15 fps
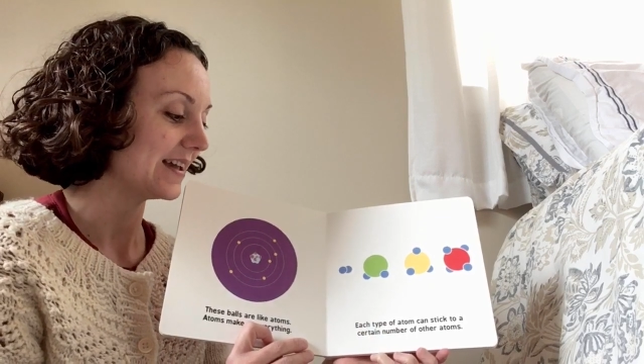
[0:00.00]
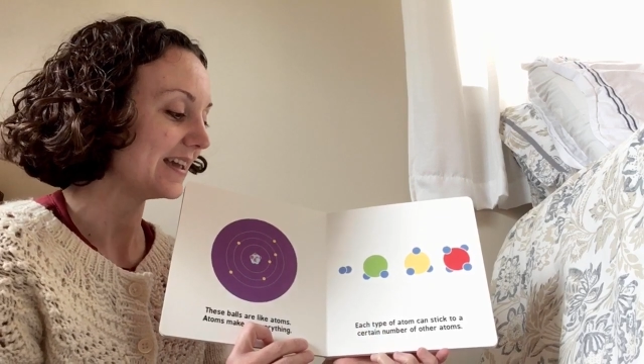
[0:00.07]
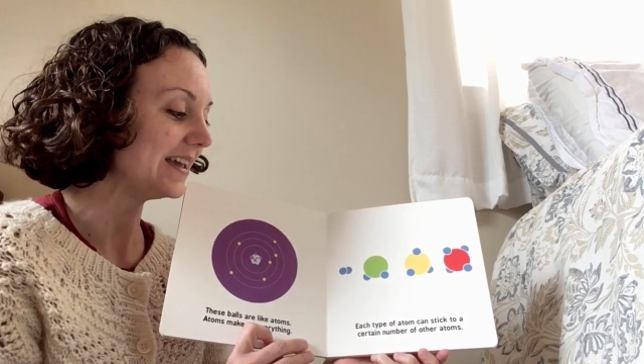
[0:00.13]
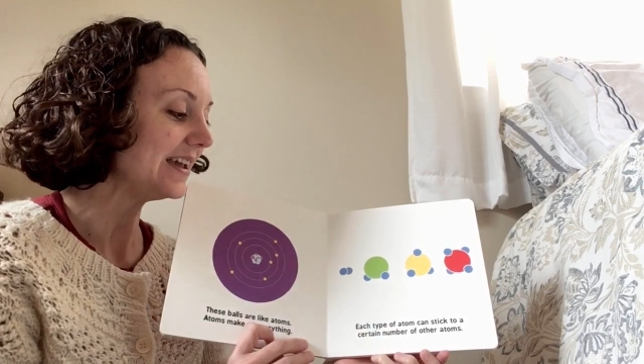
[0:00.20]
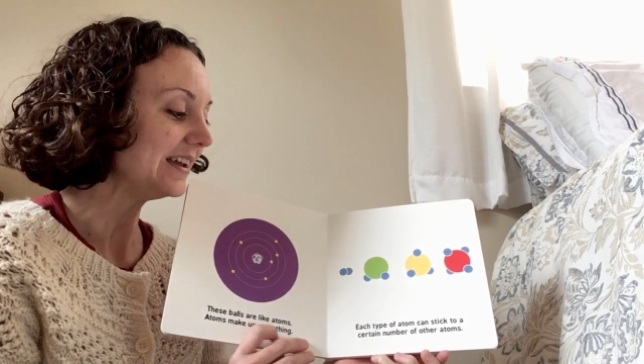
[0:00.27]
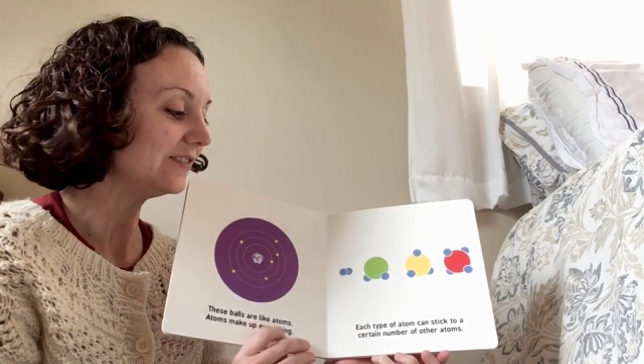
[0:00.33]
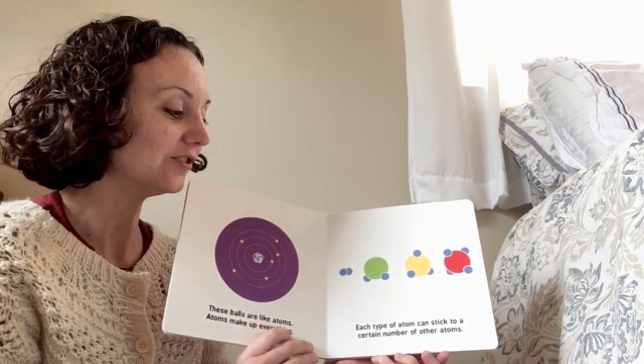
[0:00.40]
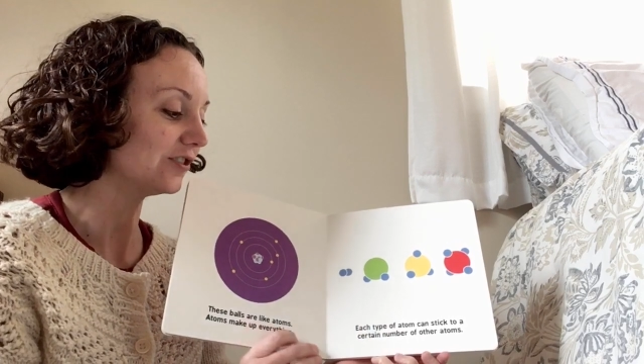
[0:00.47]

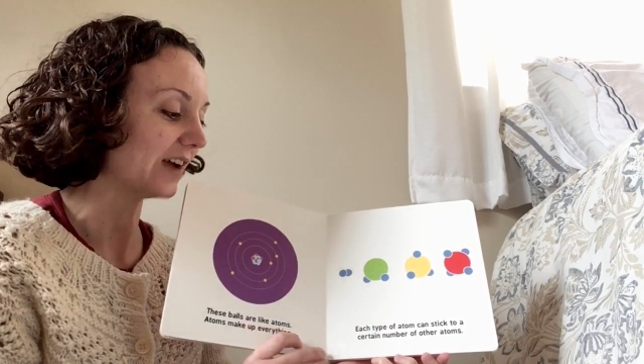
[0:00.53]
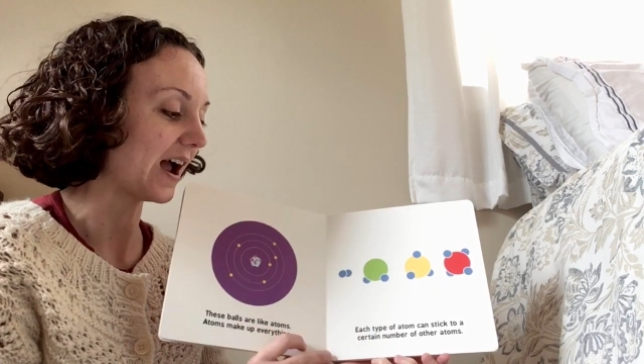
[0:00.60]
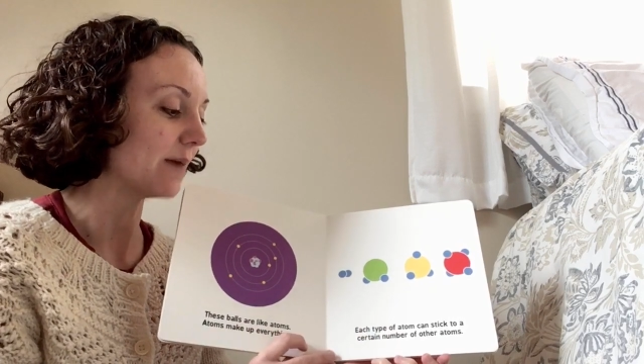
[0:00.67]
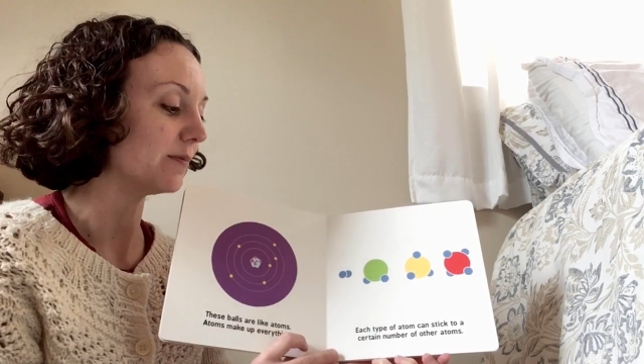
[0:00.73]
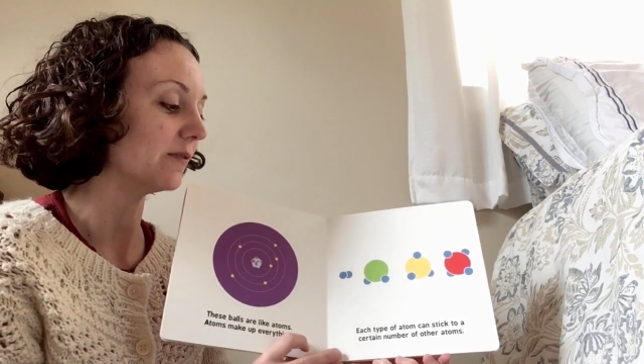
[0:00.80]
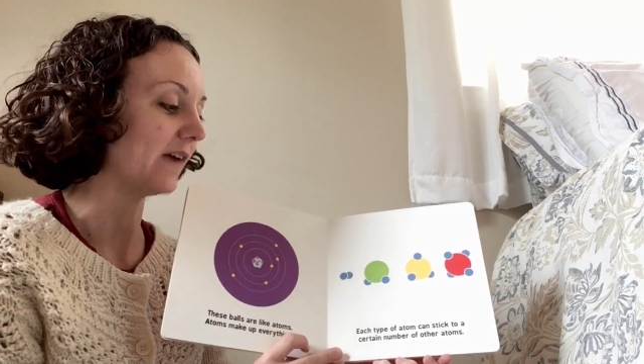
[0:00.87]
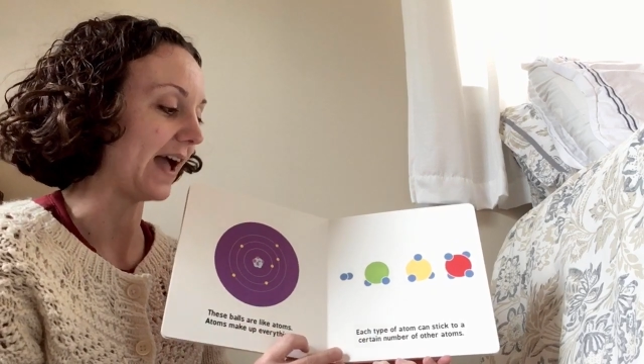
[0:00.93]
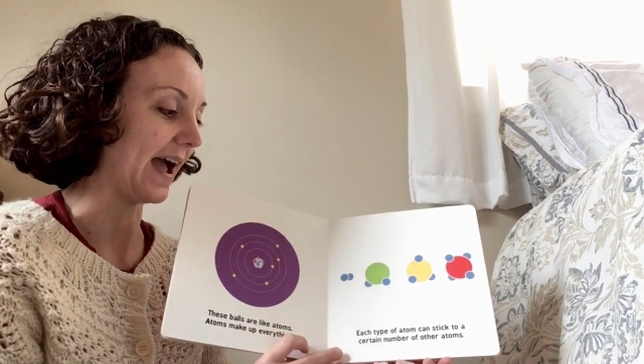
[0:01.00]
Each
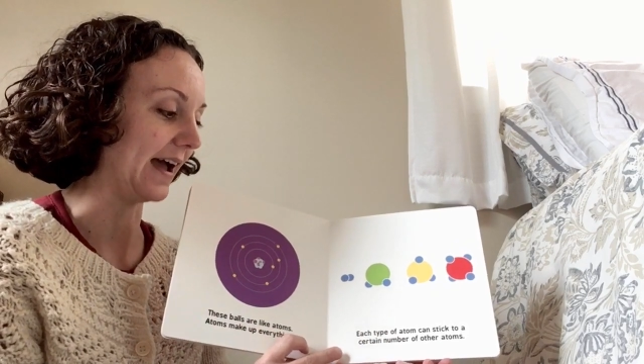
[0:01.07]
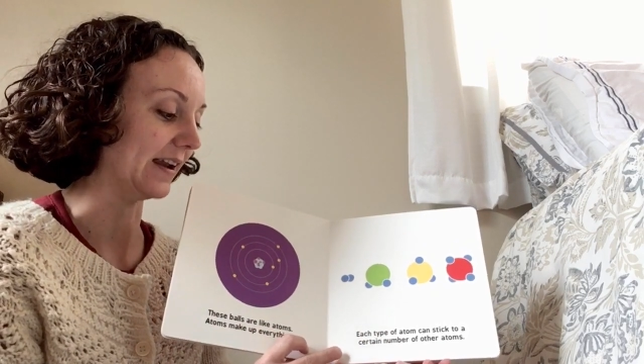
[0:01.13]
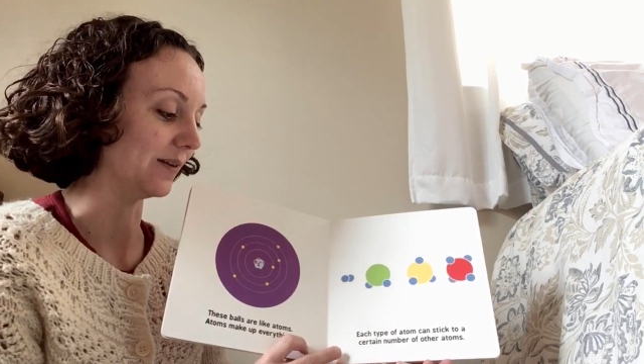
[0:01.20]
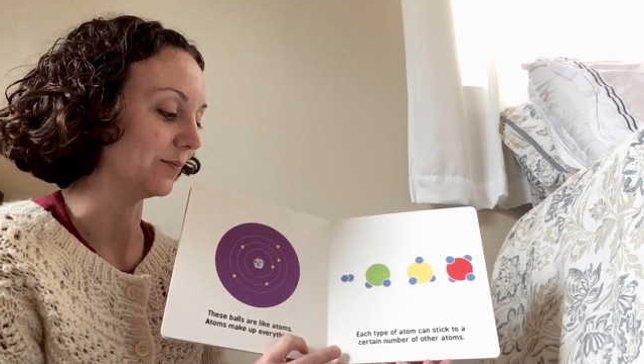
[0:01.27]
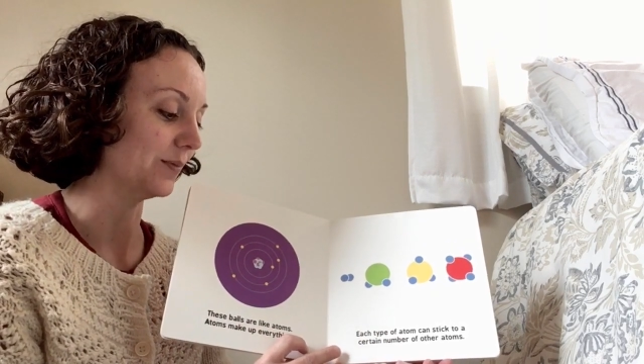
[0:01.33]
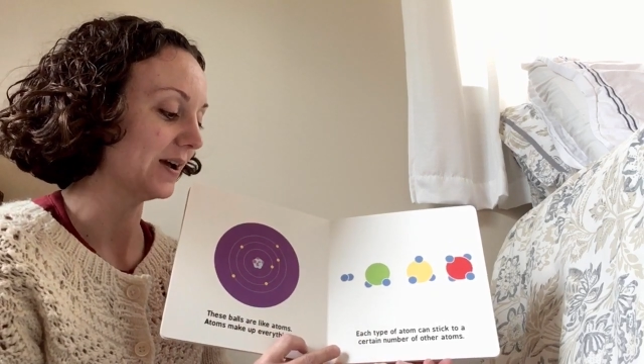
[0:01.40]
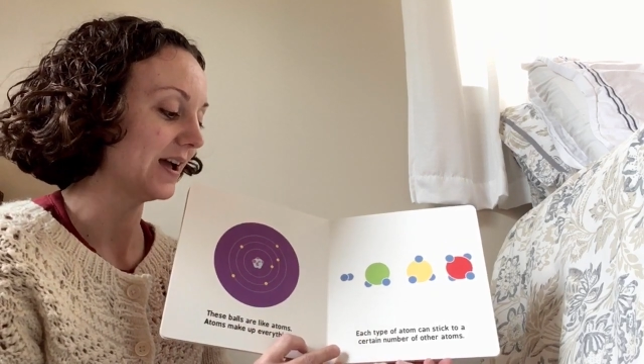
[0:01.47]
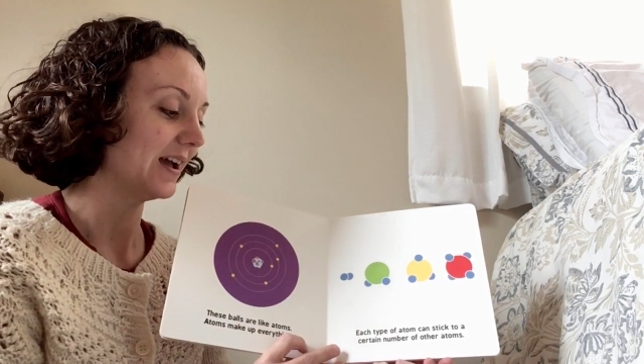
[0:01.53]
type of
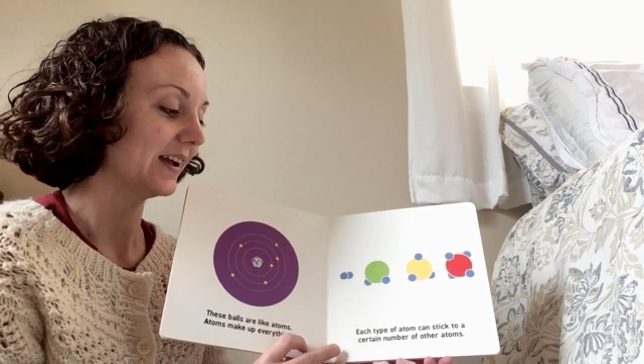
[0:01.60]
atom